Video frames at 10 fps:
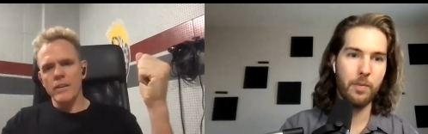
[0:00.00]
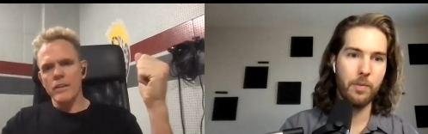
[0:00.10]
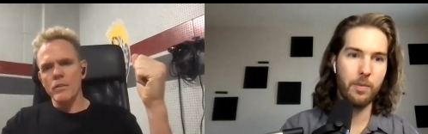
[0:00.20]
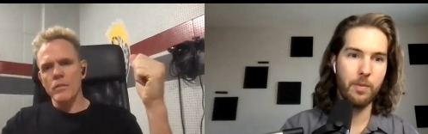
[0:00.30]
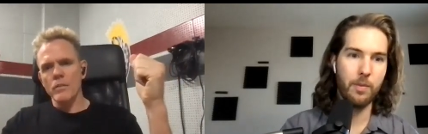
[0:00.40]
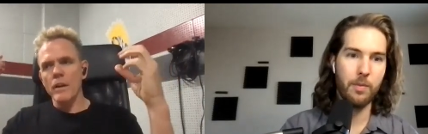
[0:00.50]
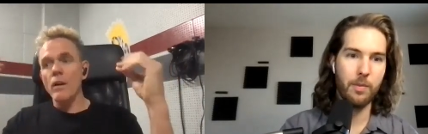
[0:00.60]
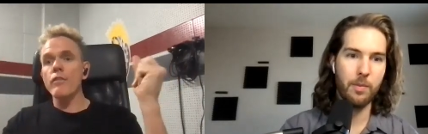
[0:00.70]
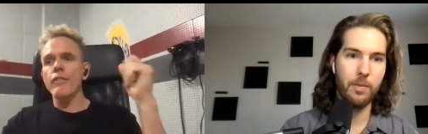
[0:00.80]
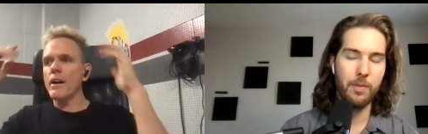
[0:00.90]
Speaker 1: be like oh
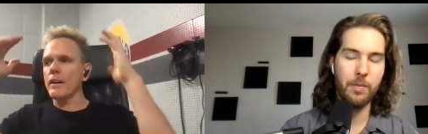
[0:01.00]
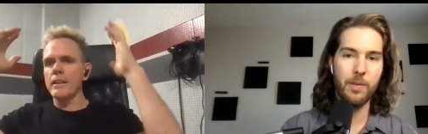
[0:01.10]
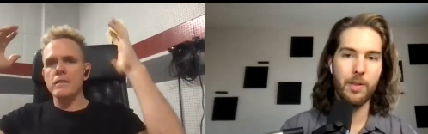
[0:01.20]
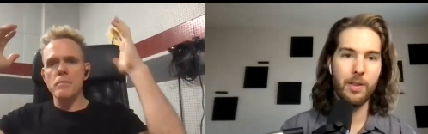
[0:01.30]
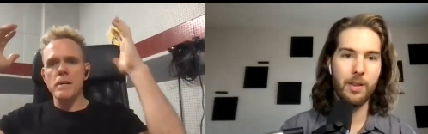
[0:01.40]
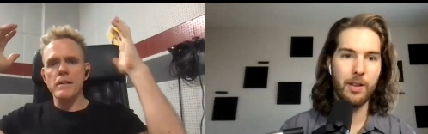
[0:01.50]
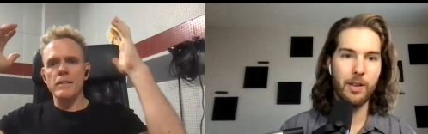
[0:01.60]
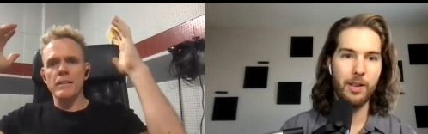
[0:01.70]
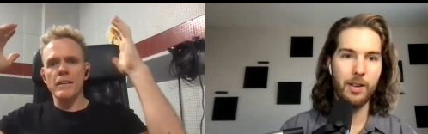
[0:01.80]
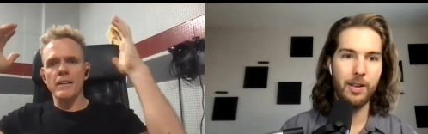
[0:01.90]
fuck that's a bit
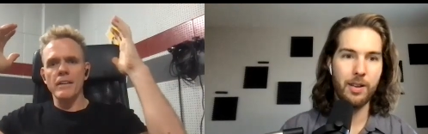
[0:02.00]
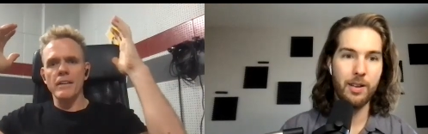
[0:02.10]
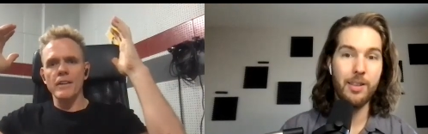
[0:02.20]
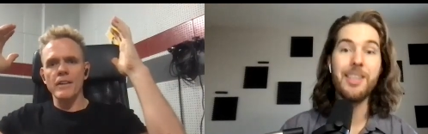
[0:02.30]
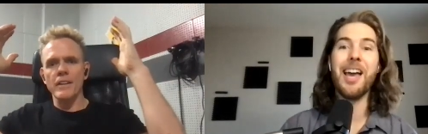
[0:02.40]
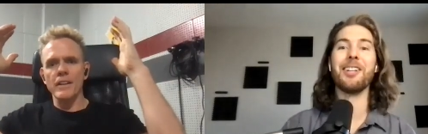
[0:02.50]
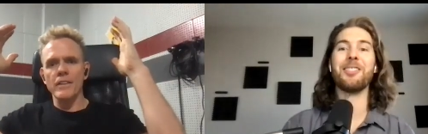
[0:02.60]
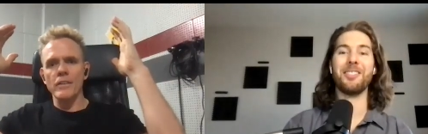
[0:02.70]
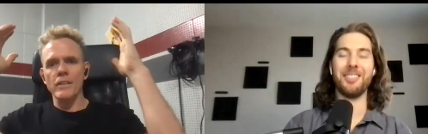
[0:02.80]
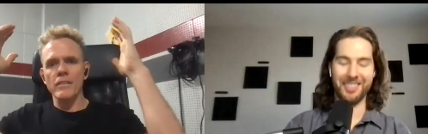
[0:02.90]

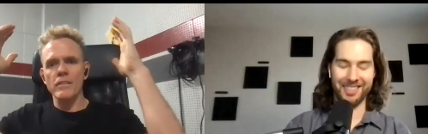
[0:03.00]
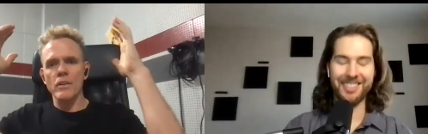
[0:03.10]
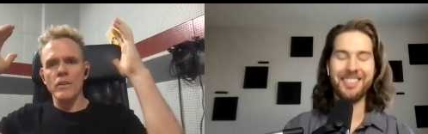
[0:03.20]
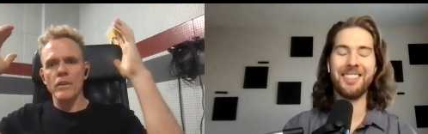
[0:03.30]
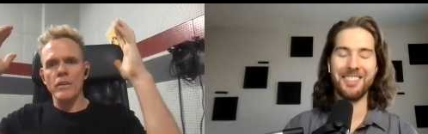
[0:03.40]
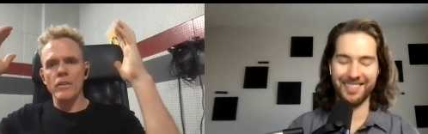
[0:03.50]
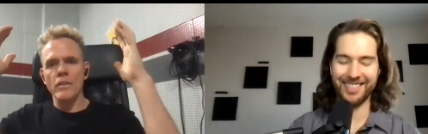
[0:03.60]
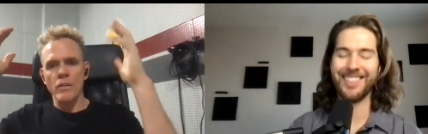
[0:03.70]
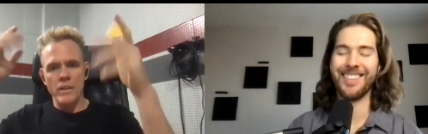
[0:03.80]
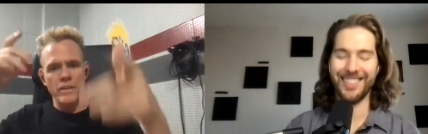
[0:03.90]
yes. or, or,
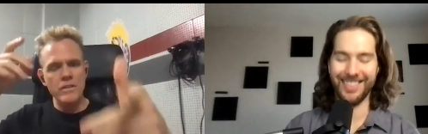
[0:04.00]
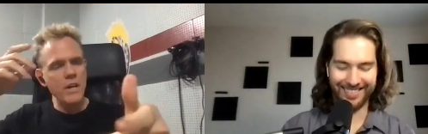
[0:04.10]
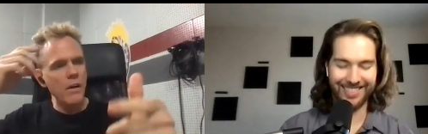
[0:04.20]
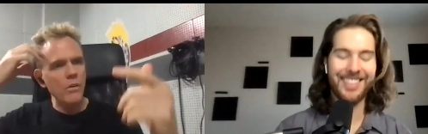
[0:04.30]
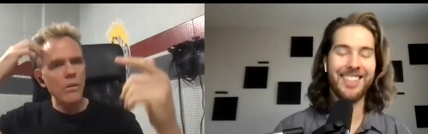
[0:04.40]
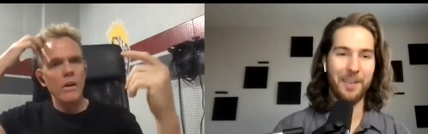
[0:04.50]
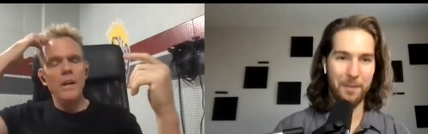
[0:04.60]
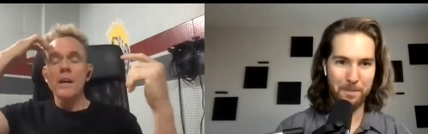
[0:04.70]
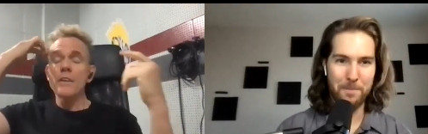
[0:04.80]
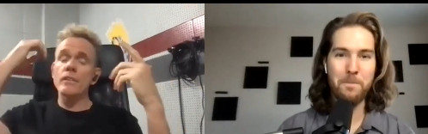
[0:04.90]
or in the shower or
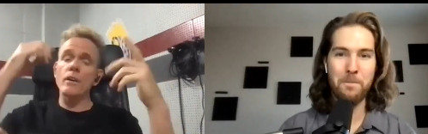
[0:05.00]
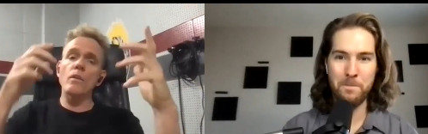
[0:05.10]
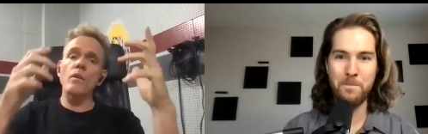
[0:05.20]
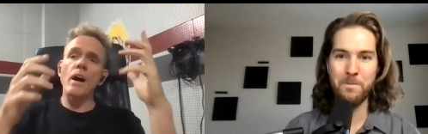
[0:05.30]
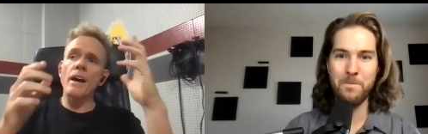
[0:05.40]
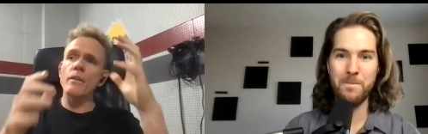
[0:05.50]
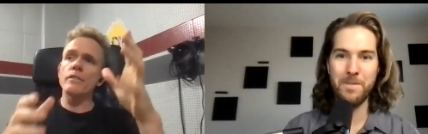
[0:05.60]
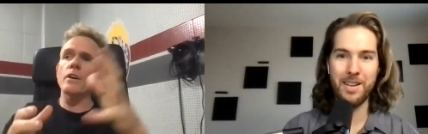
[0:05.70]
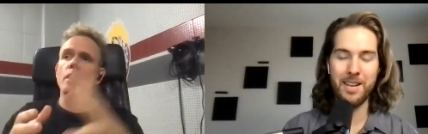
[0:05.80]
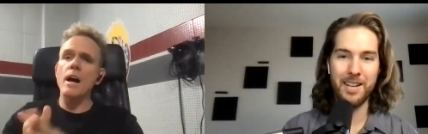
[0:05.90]
so i always
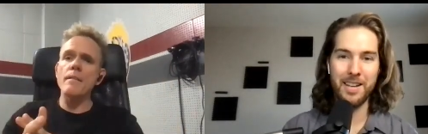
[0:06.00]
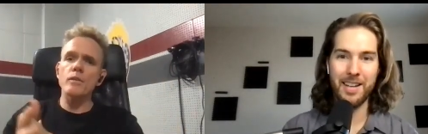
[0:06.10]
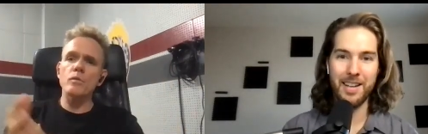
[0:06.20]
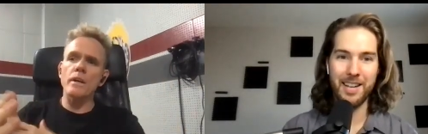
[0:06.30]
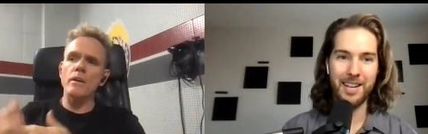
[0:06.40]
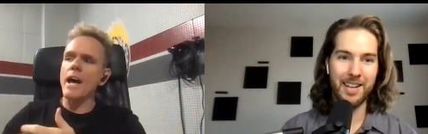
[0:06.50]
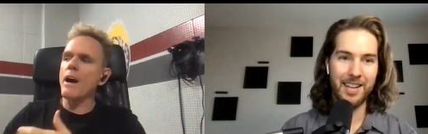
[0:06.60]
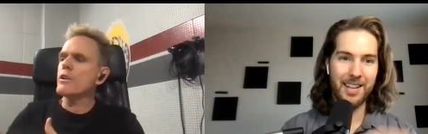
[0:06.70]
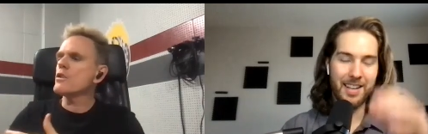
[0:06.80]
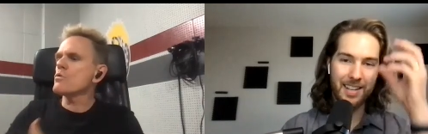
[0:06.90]
tell comics when they go how
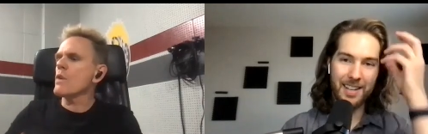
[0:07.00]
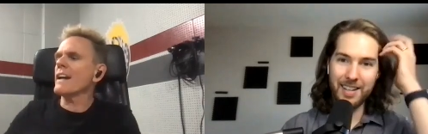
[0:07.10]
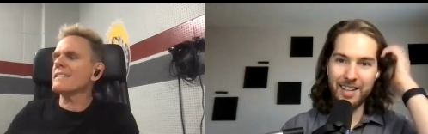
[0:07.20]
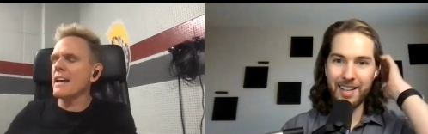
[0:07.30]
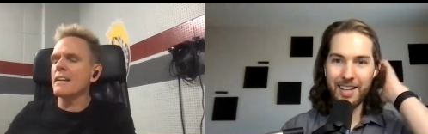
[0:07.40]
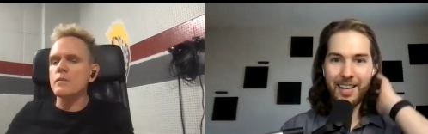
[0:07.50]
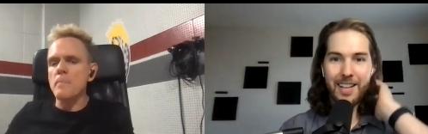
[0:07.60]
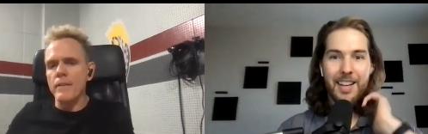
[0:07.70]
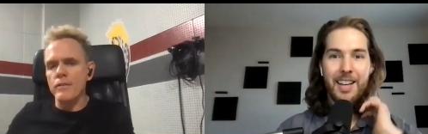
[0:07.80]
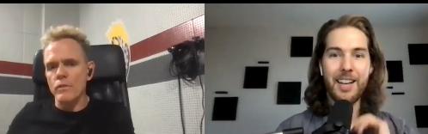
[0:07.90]
do you write 10
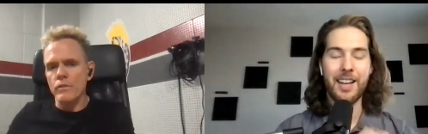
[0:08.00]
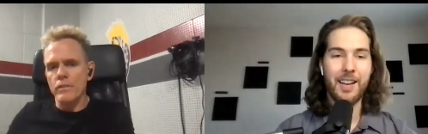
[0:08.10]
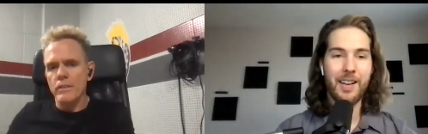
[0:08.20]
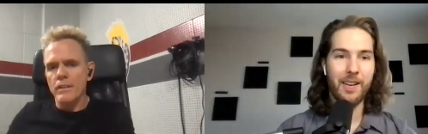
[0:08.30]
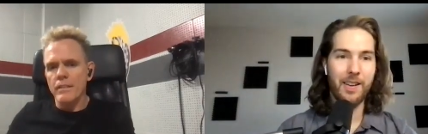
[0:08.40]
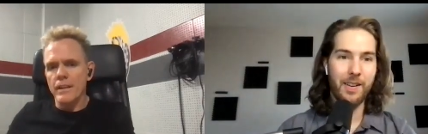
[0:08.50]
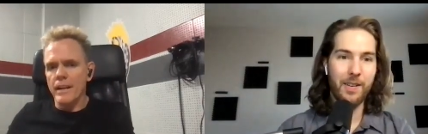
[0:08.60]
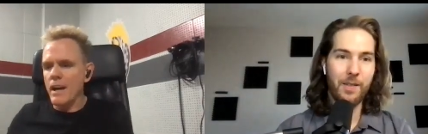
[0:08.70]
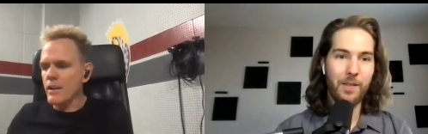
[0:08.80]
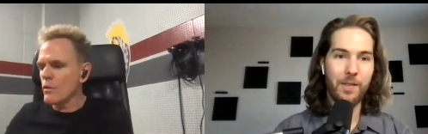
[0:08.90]
specials like
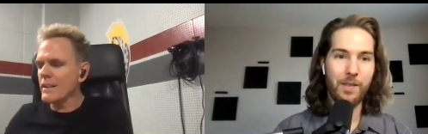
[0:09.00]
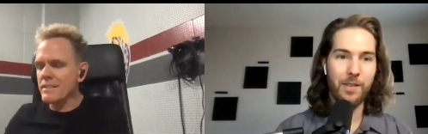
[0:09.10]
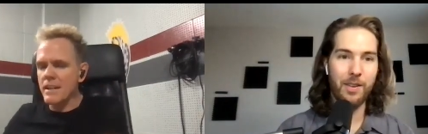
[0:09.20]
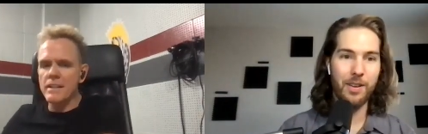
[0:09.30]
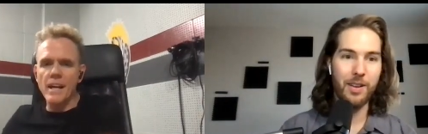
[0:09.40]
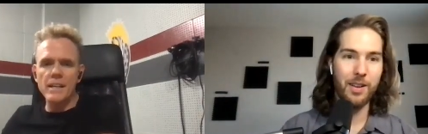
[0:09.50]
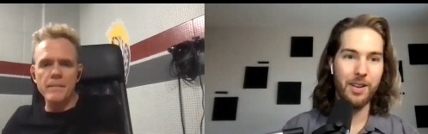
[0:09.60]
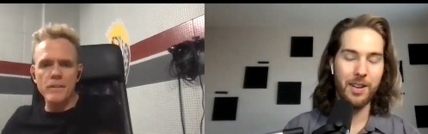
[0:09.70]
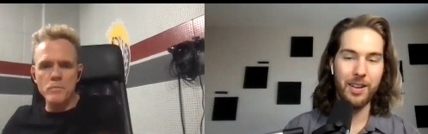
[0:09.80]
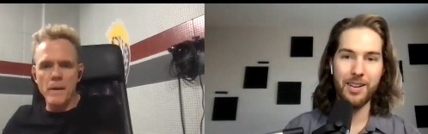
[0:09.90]
how do you write 10 90 minute
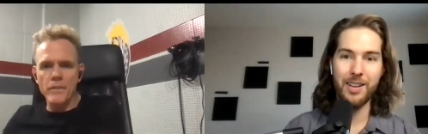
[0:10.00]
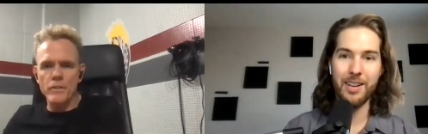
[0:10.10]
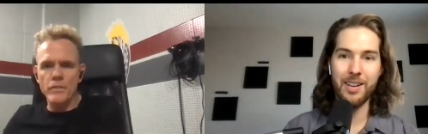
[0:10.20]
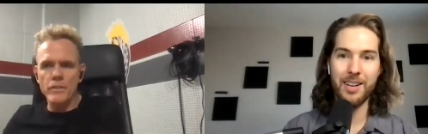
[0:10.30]
specials